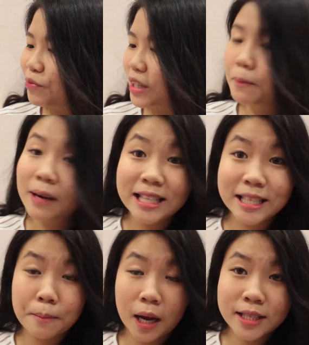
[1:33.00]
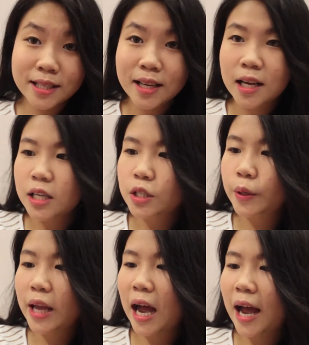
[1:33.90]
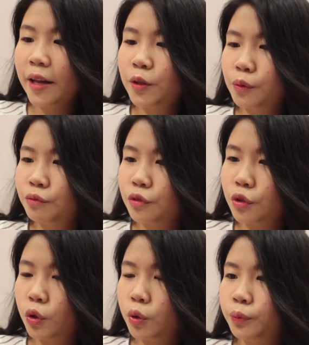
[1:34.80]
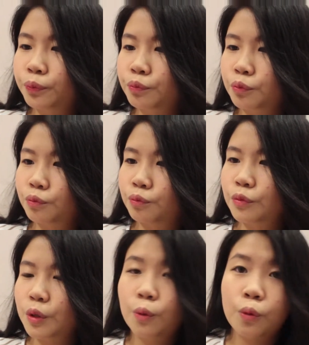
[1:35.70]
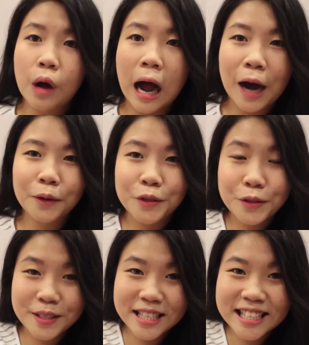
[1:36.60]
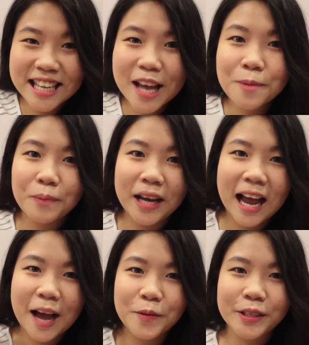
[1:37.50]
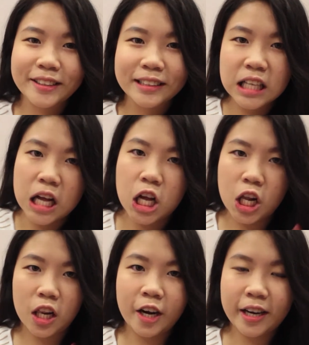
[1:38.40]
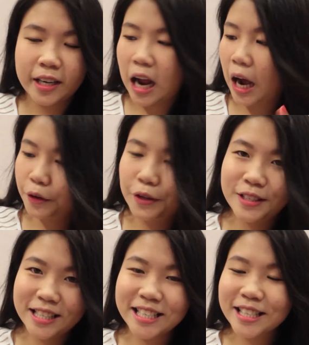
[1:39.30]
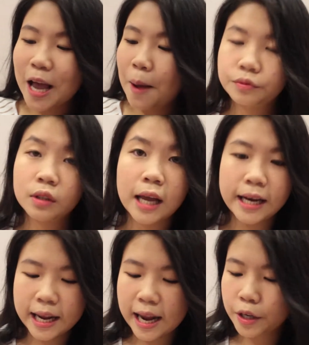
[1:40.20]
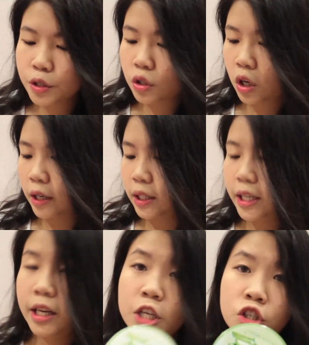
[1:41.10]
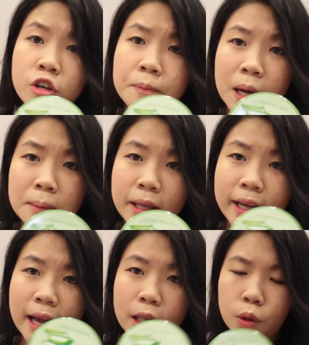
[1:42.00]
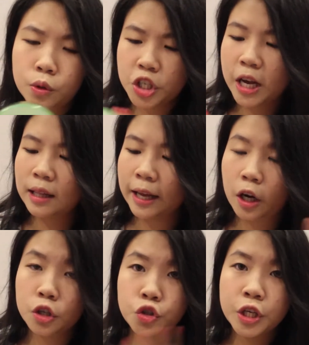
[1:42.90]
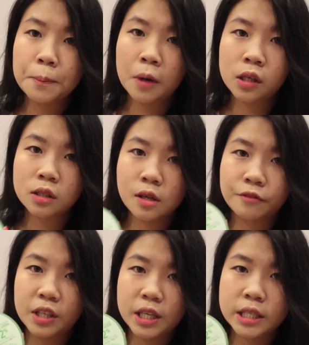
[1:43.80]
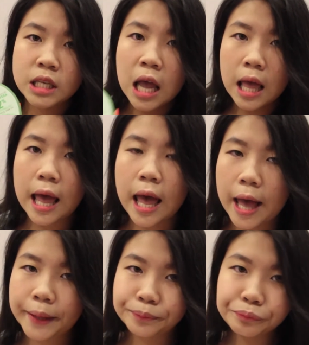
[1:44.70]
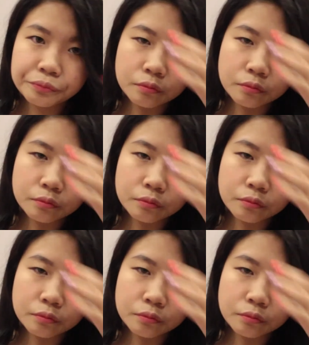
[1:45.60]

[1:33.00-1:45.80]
deep cleansing mask. So yeah, I don't know how to use this yet, but I will learn how to use this. And then I also got the Nature Republic aloe gel. I got 3 bottles of this, and